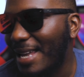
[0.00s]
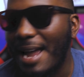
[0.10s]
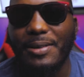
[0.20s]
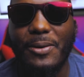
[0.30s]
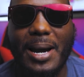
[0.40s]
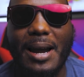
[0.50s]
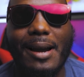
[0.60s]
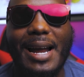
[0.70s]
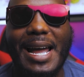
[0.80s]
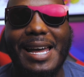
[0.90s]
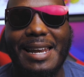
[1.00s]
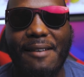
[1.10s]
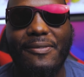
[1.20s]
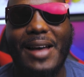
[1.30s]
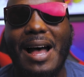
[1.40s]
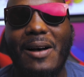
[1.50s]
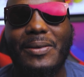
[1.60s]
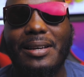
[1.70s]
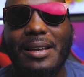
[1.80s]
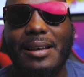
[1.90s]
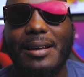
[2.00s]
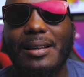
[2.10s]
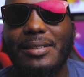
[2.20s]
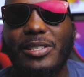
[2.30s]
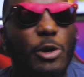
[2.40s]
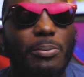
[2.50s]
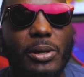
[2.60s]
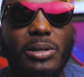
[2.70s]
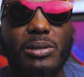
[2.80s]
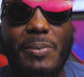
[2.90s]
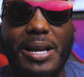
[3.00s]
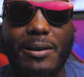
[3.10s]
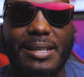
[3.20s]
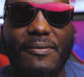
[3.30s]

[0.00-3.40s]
everywhere, and I found two Bluetooth speakers.